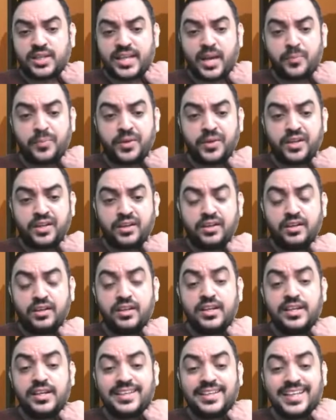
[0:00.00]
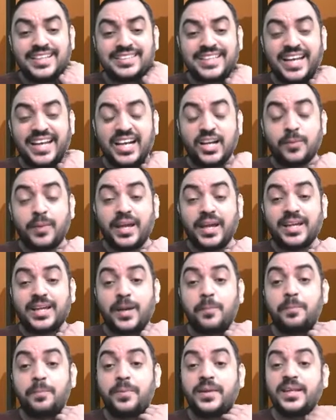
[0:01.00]
capital is held by
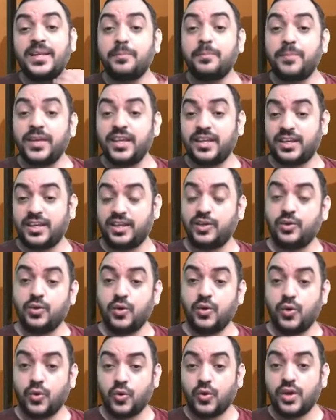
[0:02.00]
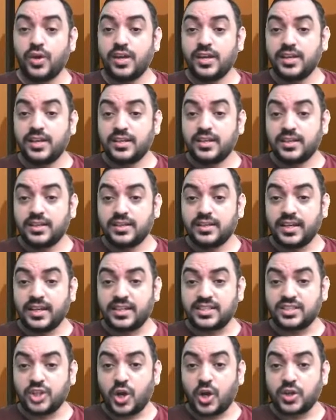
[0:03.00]
company B. Oh,
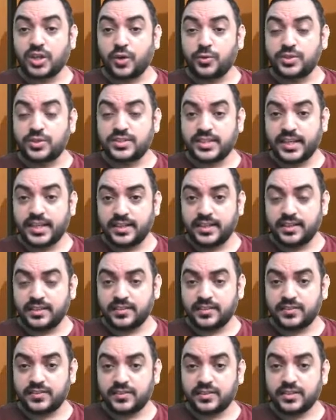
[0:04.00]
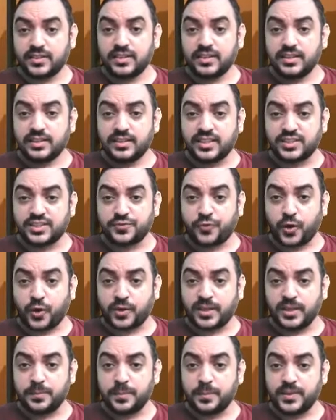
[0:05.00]
it's not outsiders. This
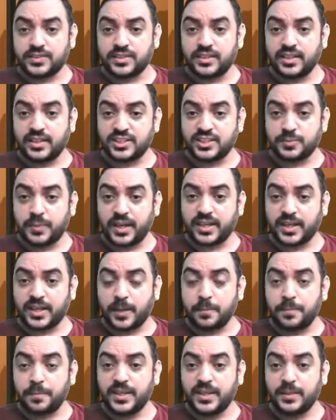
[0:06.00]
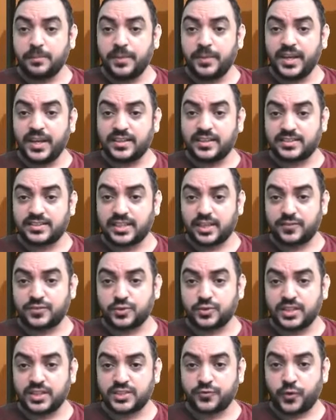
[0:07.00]
40% is by company B itself. So
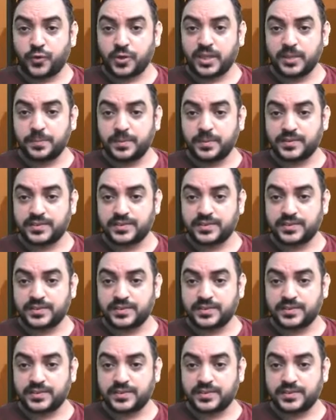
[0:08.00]
this 40%,